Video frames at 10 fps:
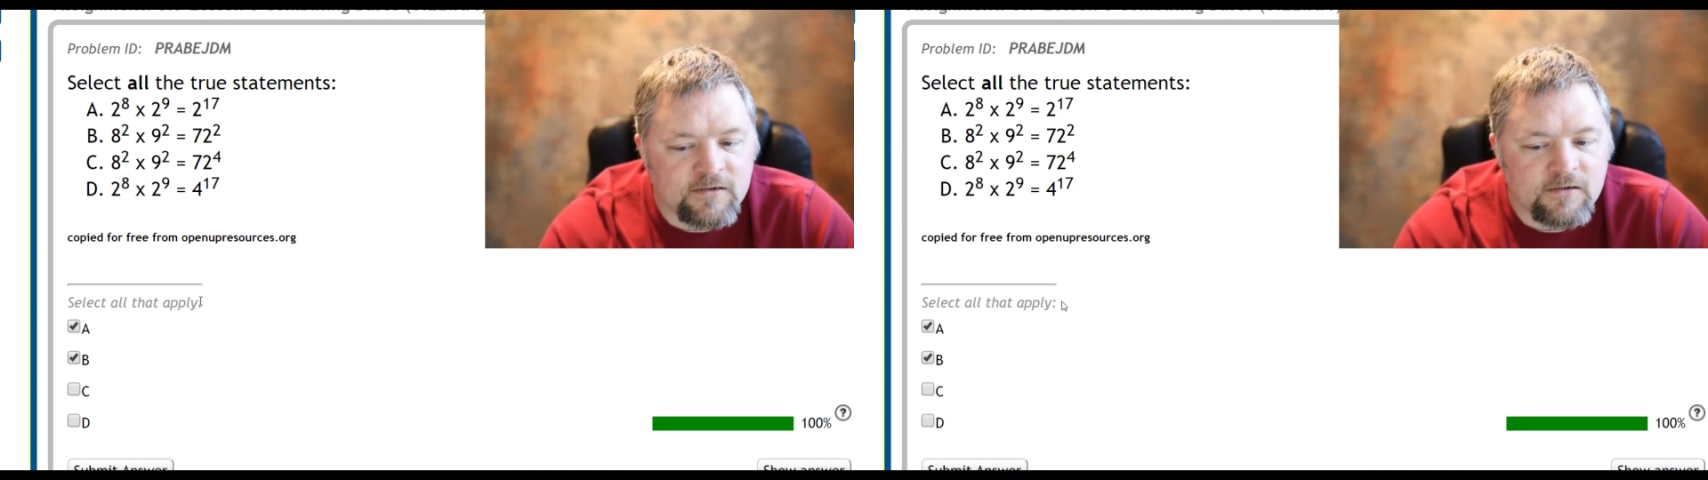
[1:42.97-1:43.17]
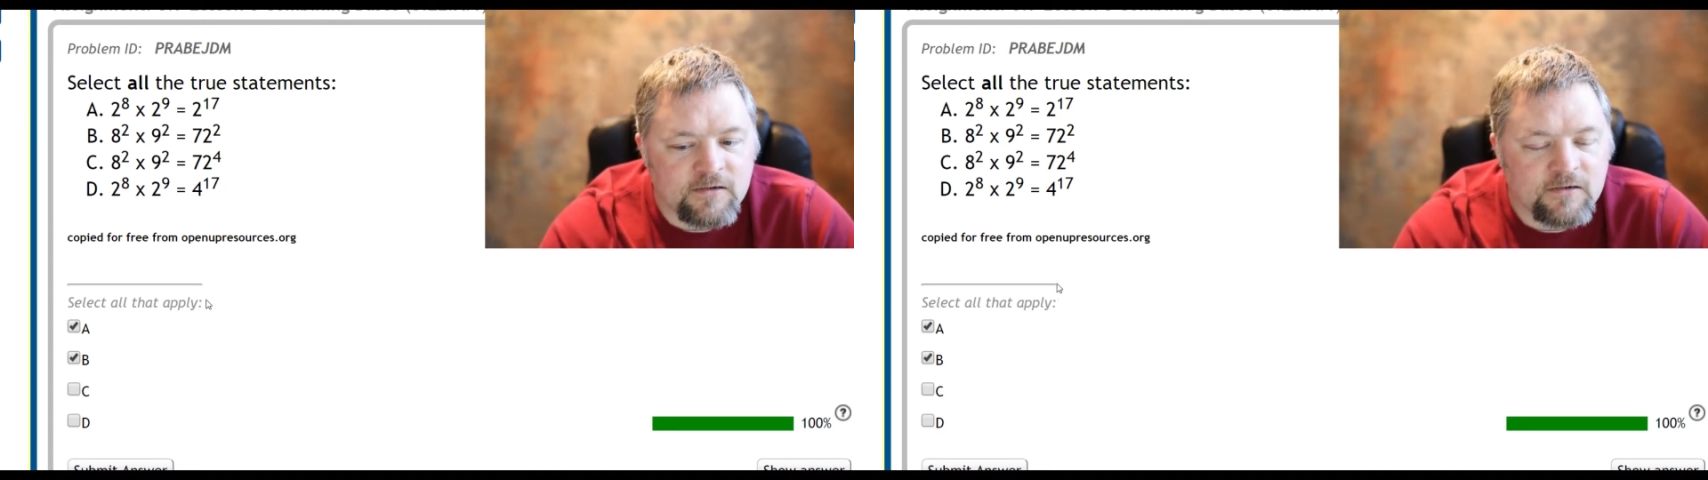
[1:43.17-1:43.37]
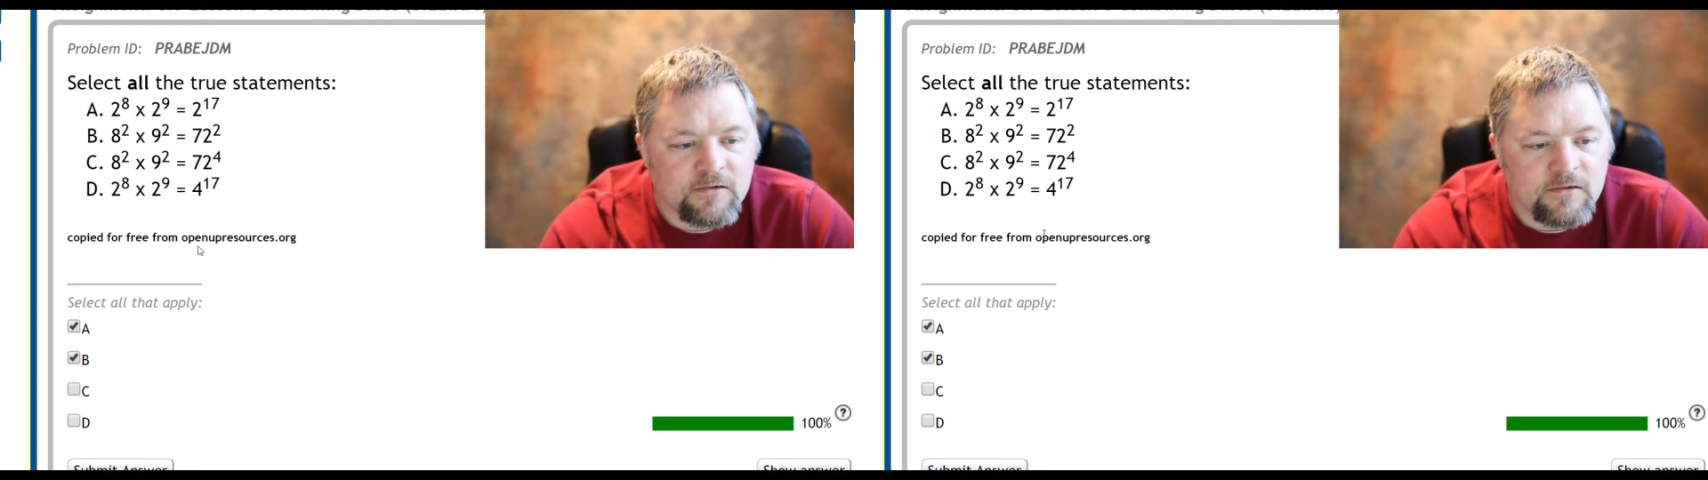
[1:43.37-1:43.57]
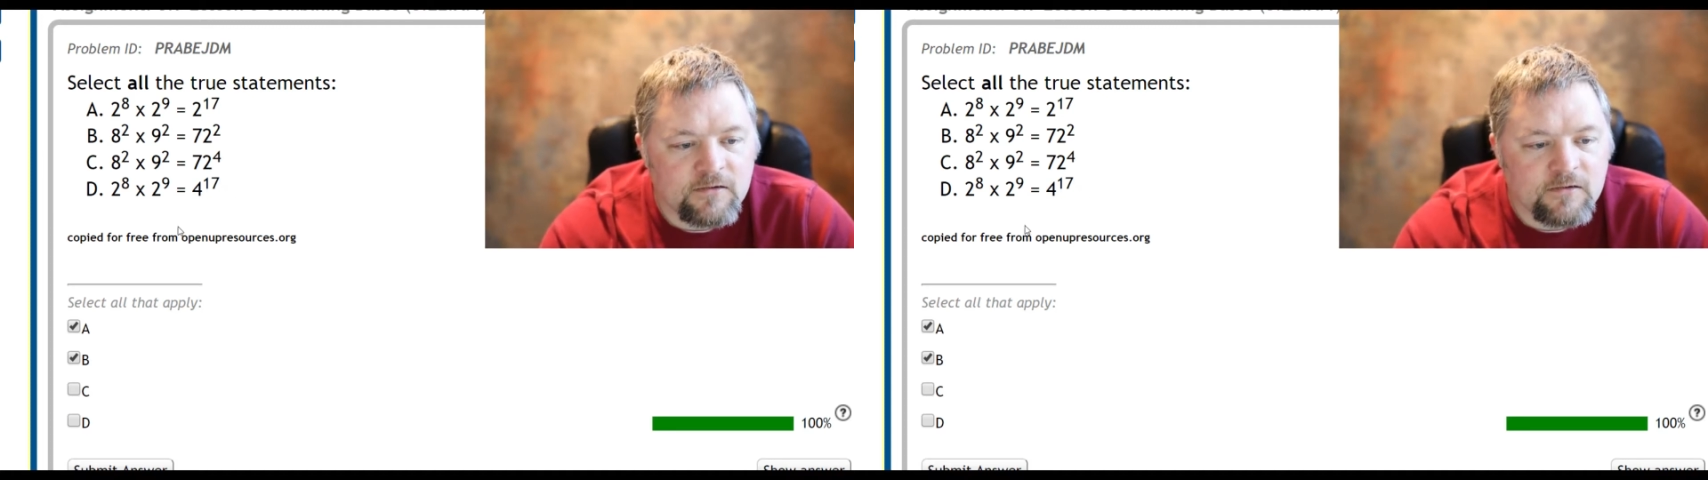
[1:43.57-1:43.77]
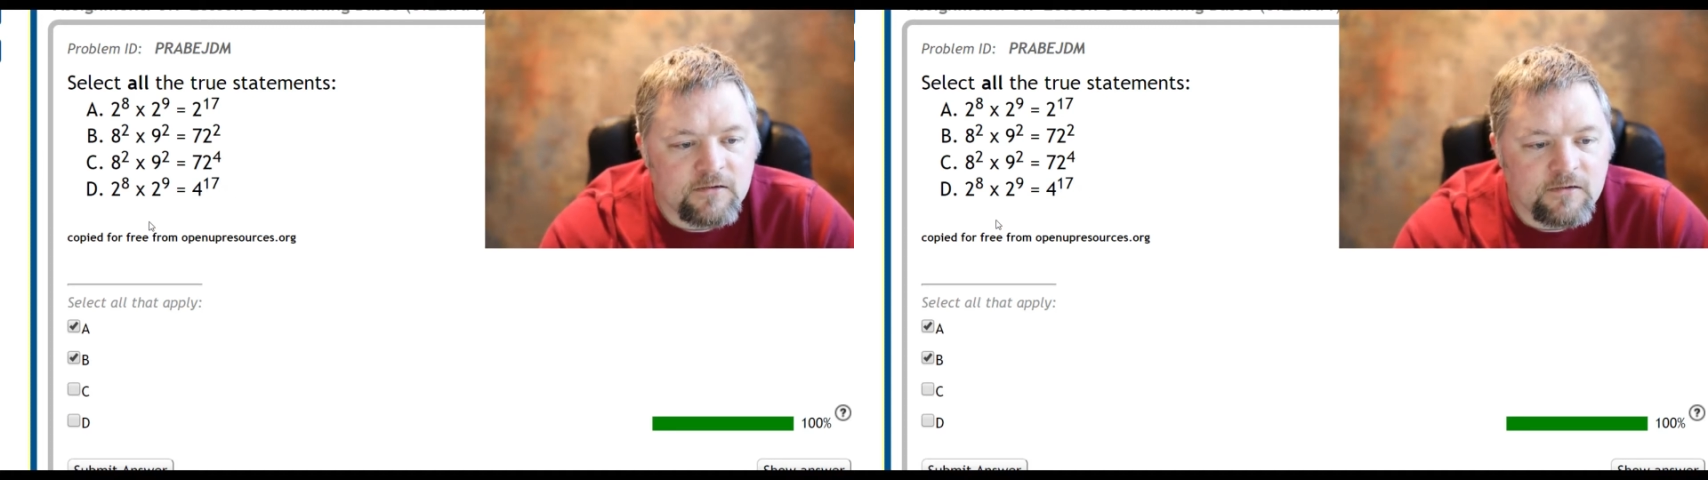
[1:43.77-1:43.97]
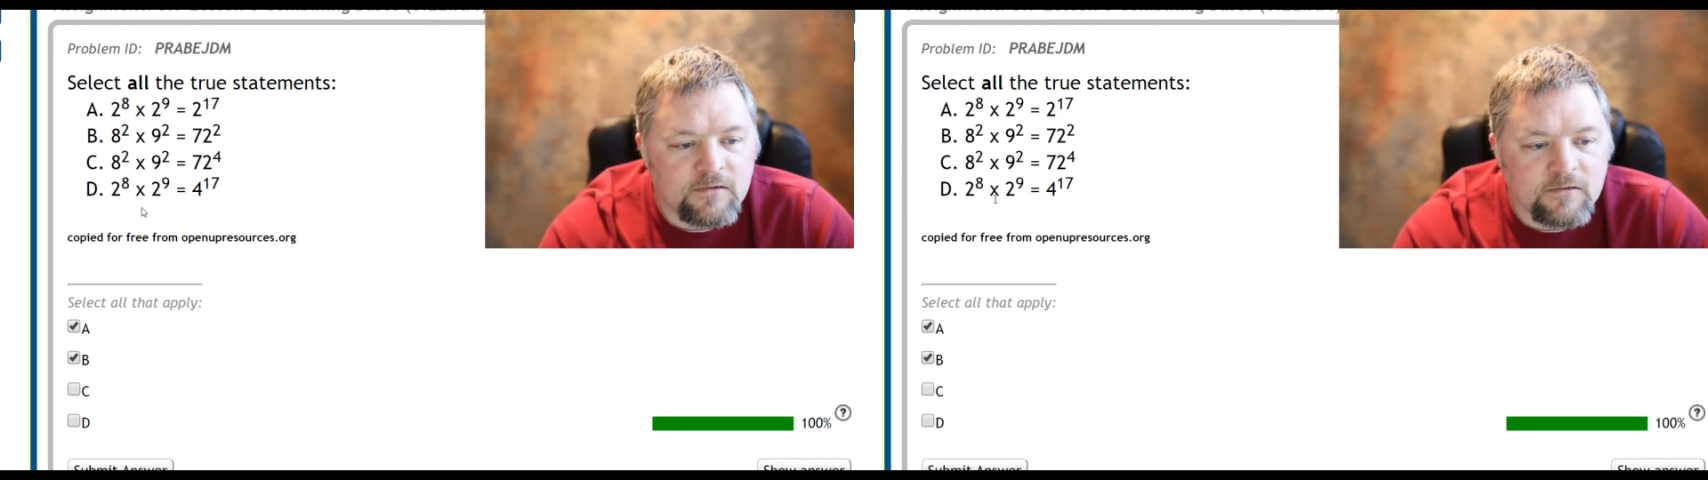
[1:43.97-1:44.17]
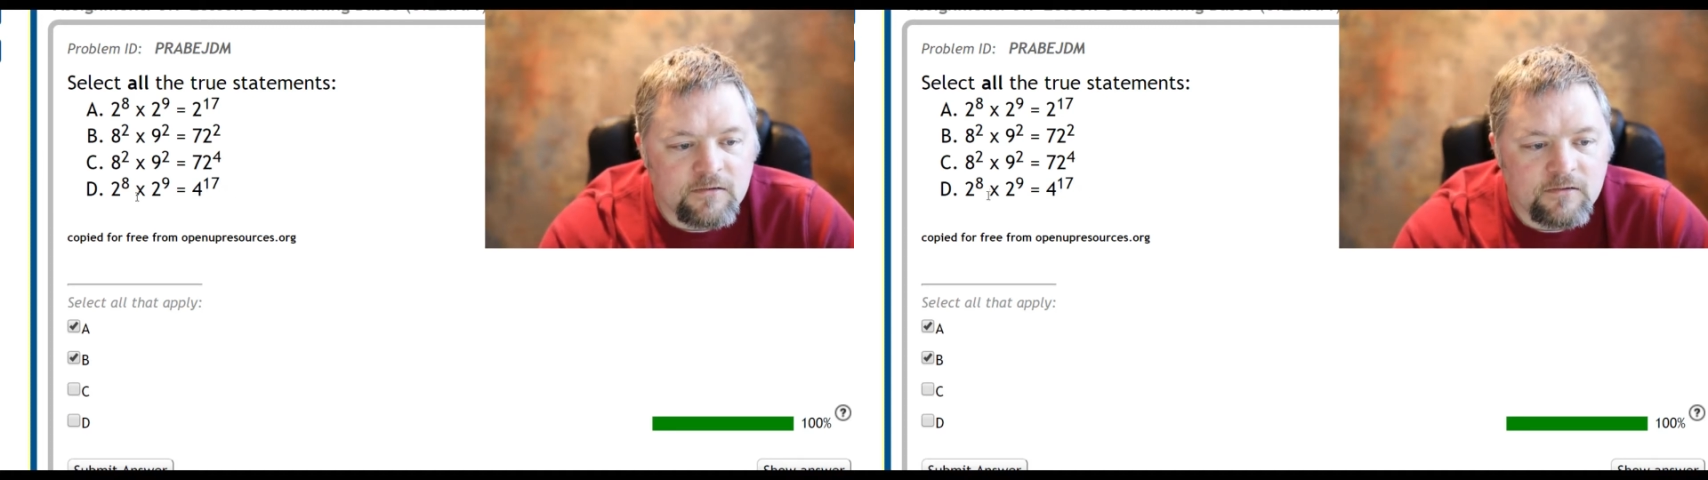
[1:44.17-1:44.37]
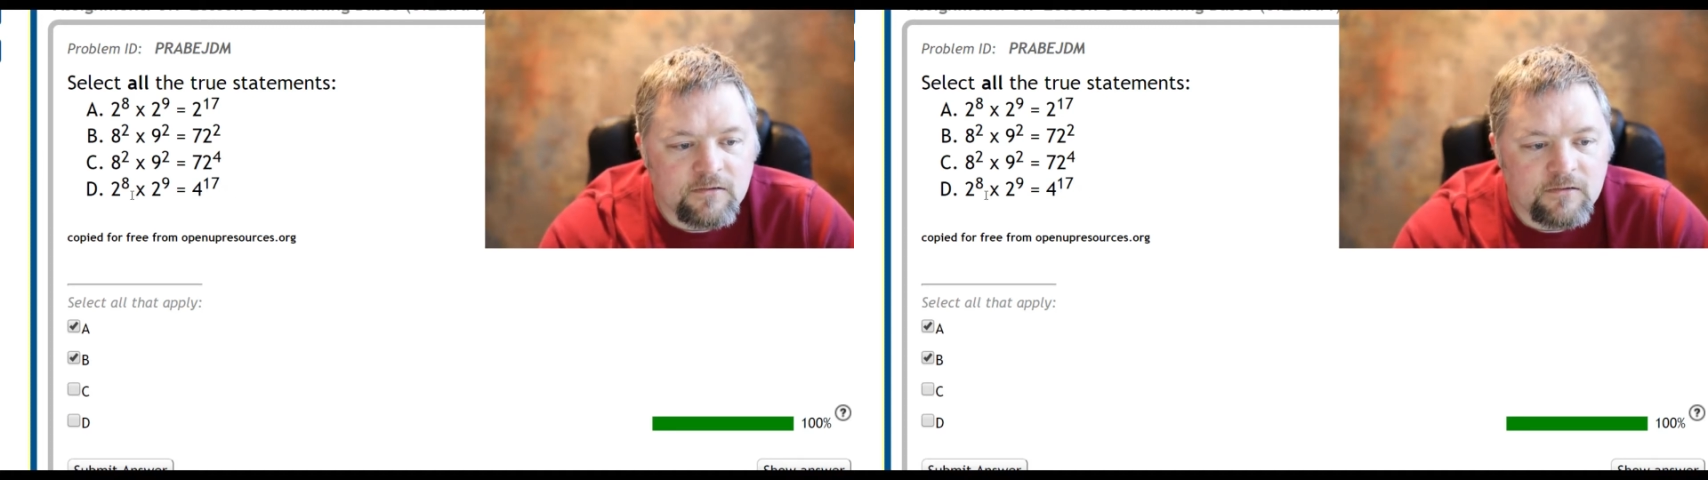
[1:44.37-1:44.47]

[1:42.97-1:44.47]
the power of 4.